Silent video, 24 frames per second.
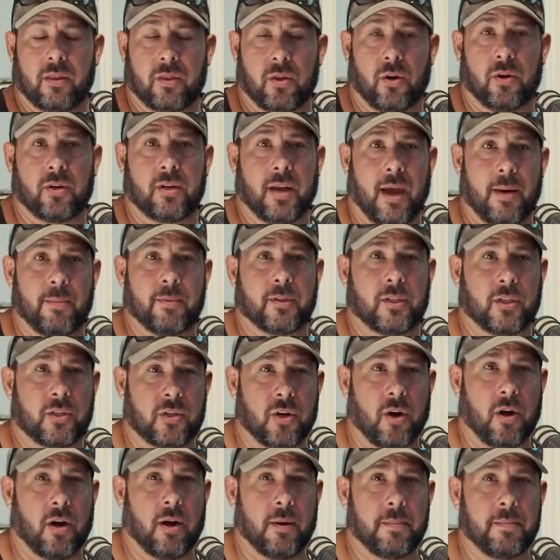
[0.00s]
Third time was a
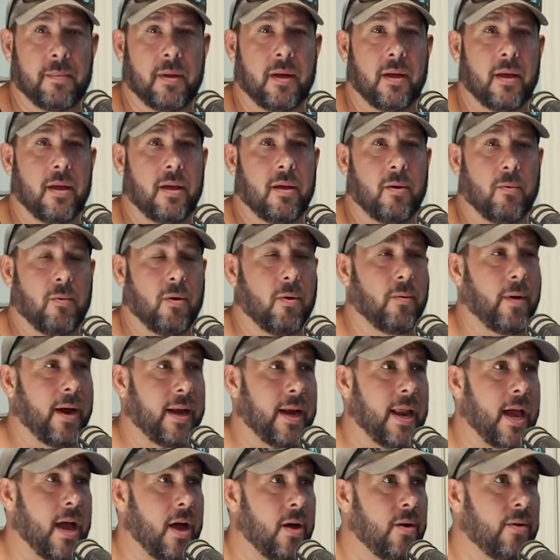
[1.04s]
charm. Well,
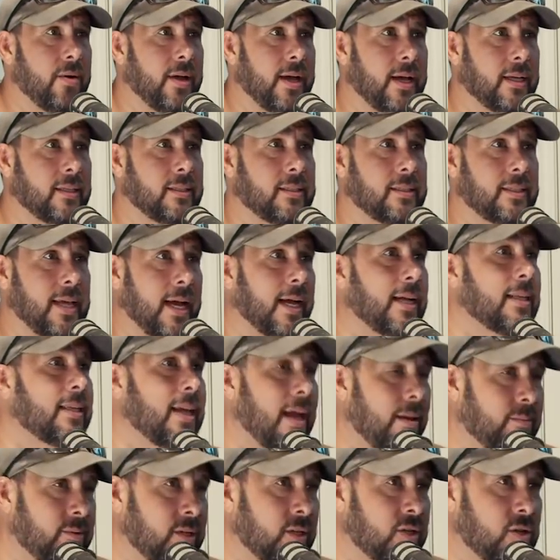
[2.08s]
right now it's second
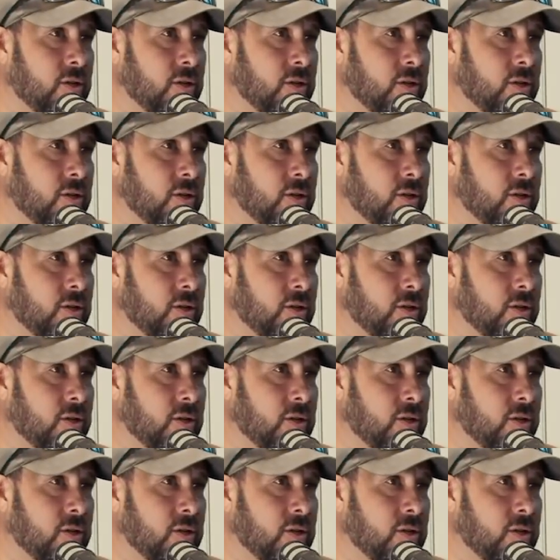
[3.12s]
time's a